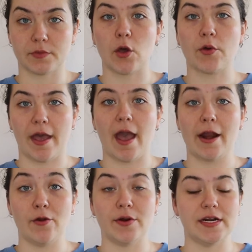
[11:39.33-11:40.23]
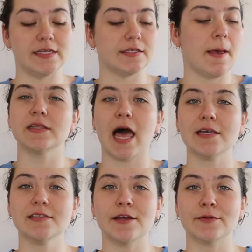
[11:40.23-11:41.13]
Okay, I know what it is.
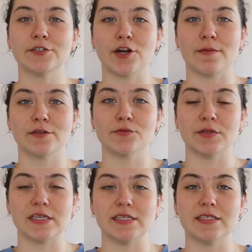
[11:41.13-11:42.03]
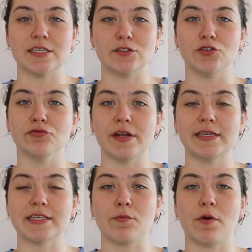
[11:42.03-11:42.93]
Last summer, Starbucks released these
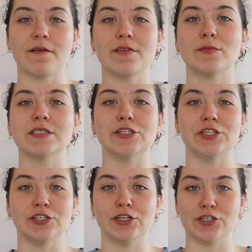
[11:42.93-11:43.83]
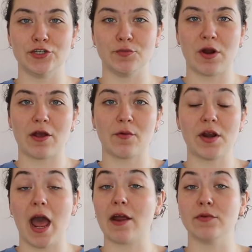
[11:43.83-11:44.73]
drinks and one of them was a ginger turmeric one.
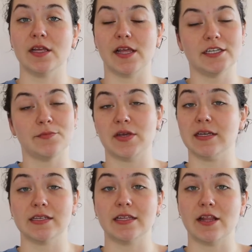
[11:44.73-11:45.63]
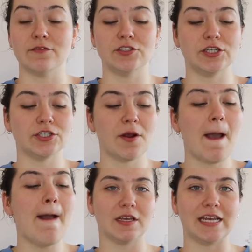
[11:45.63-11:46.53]
I really liked it because I love ginger.
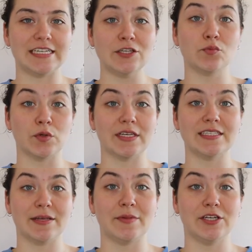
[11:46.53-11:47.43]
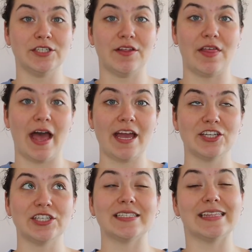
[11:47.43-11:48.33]
It tastes really similar to that,
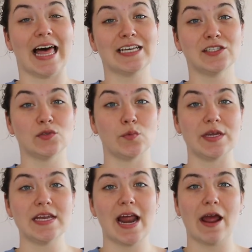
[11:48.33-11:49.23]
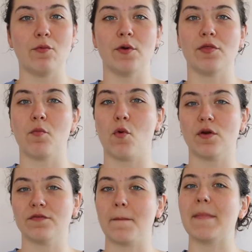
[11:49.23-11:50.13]
just less sweet and with more
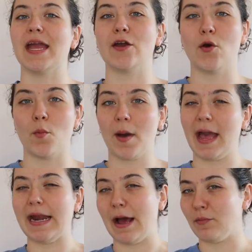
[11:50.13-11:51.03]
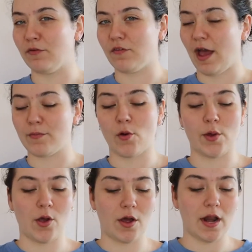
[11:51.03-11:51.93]
of a mango pineapple vibe
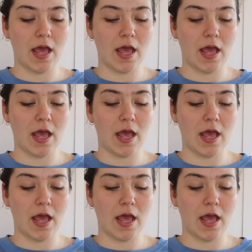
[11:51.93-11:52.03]
going on.